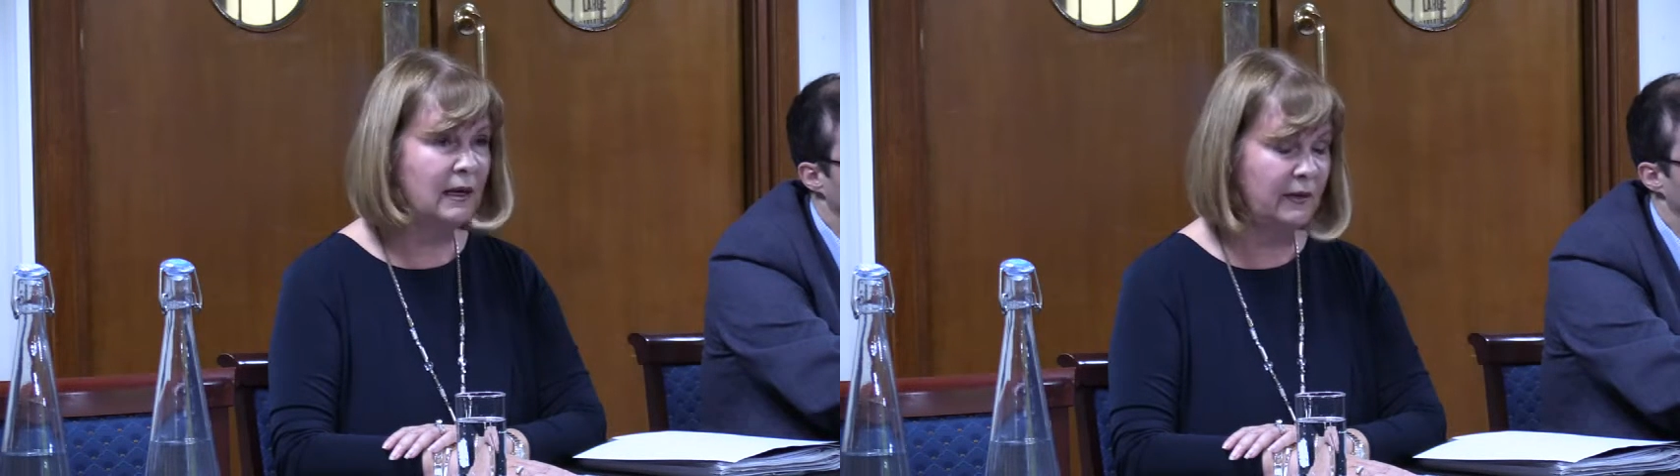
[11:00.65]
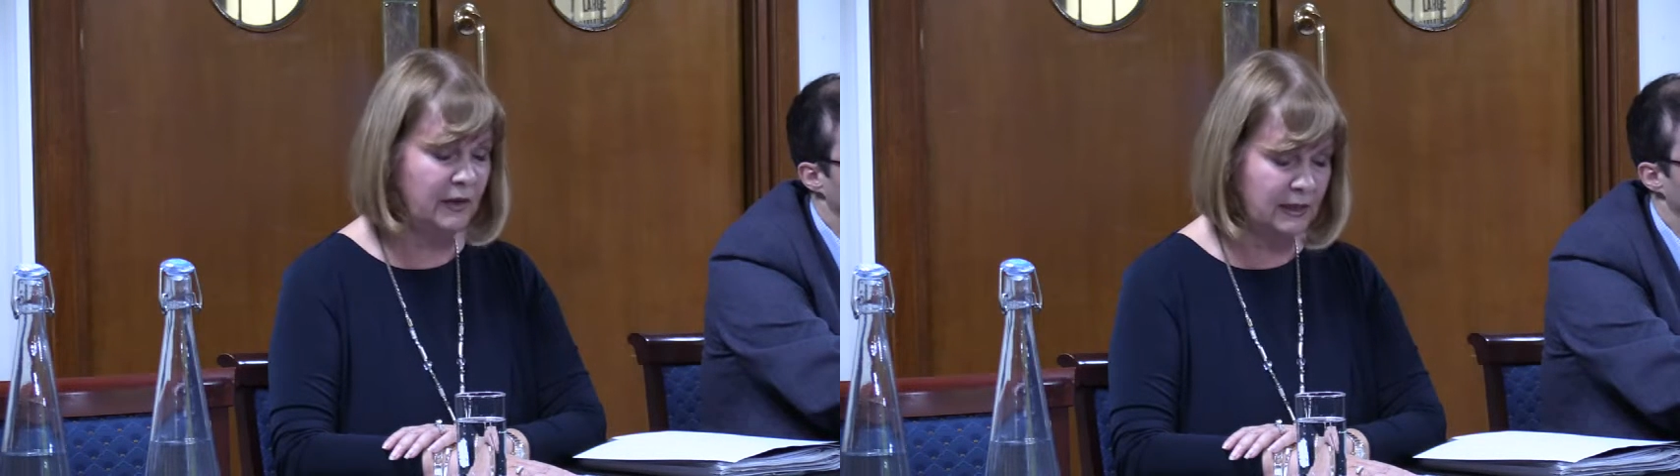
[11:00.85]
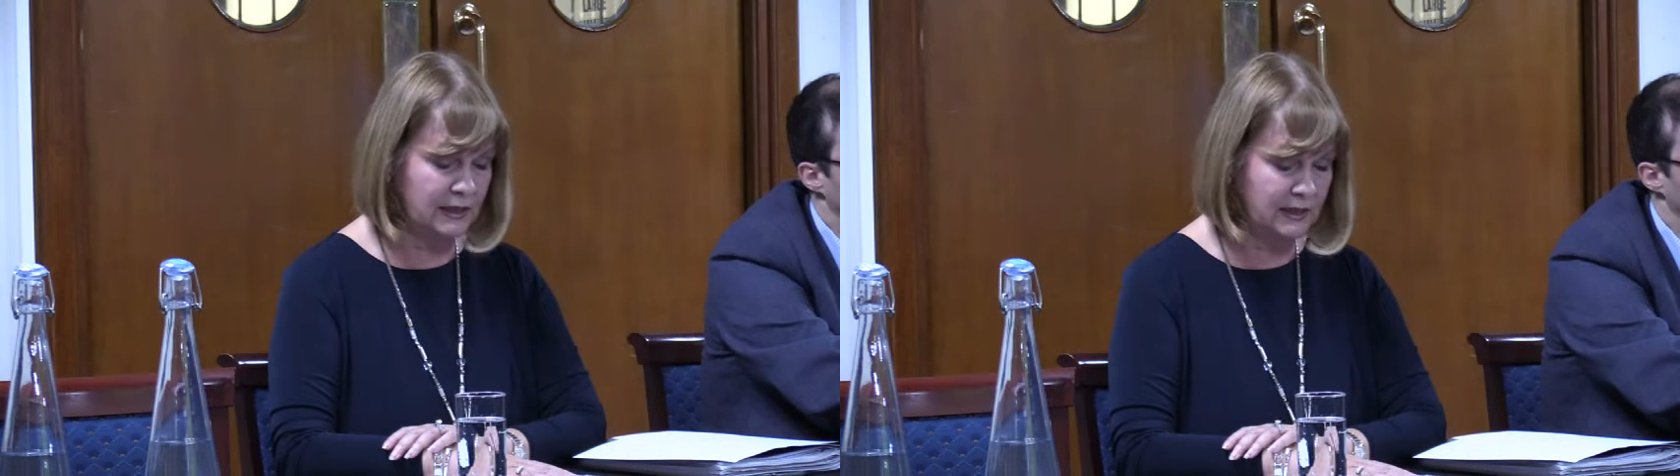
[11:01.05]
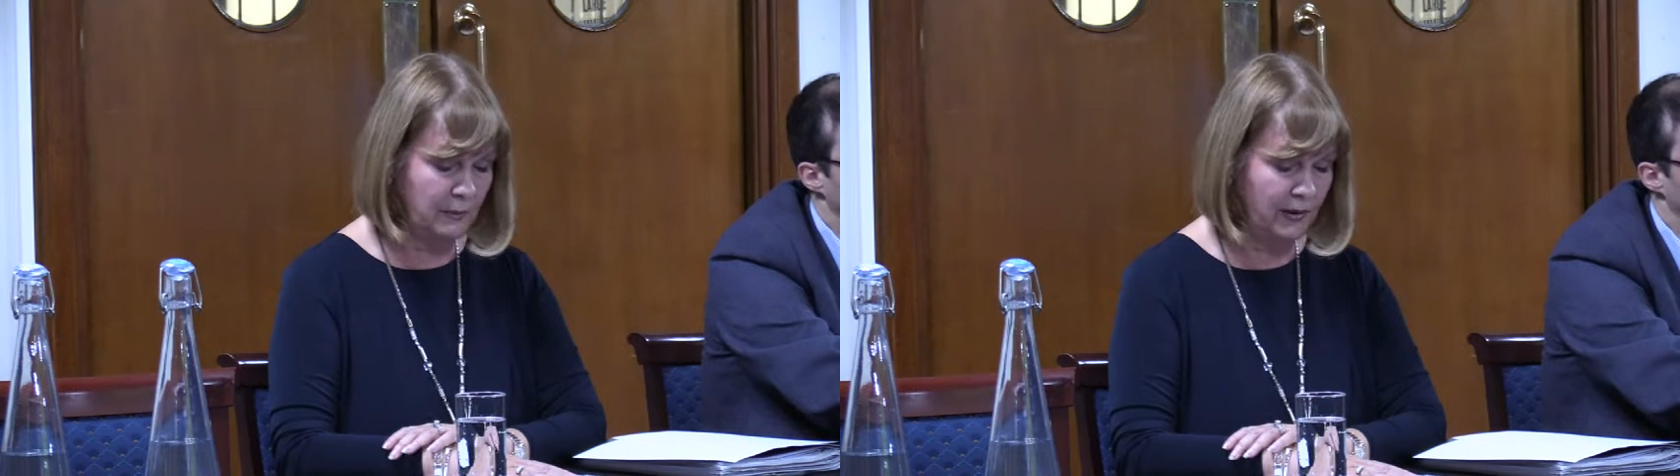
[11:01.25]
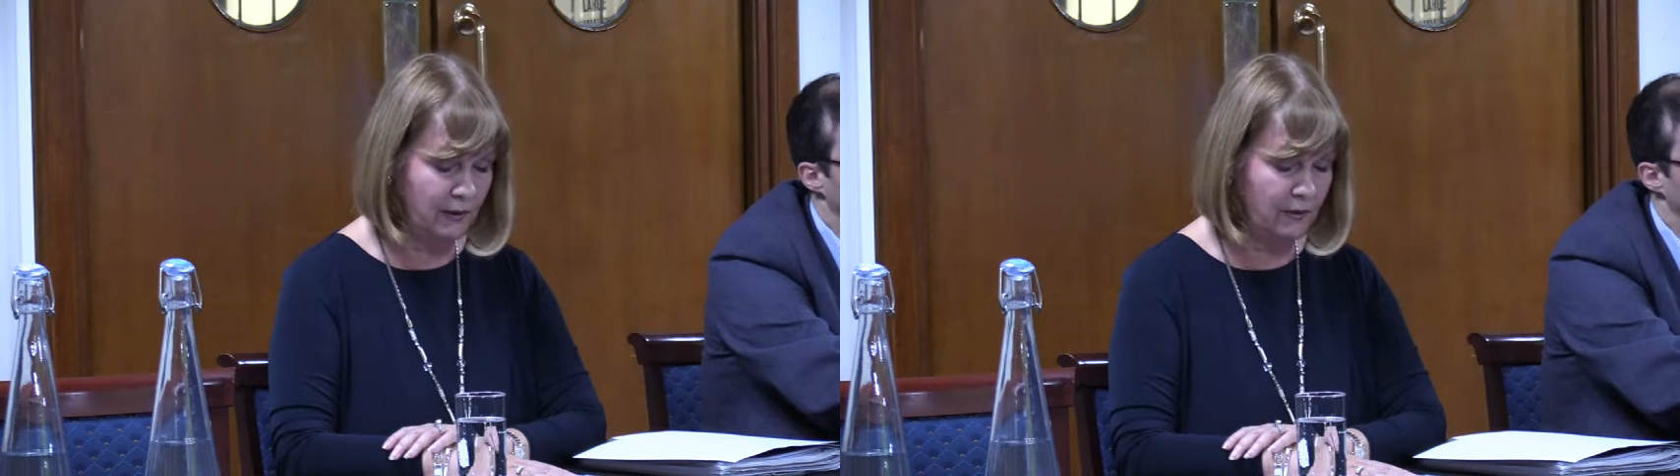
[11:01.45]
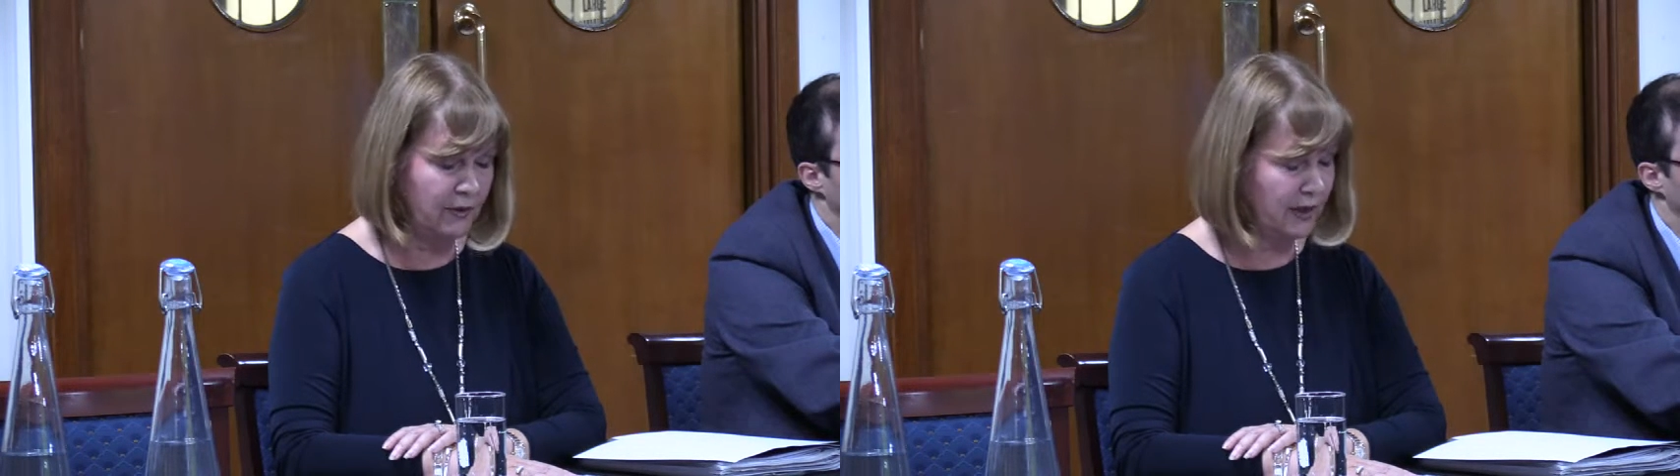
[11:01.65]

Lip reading: I think it is apparent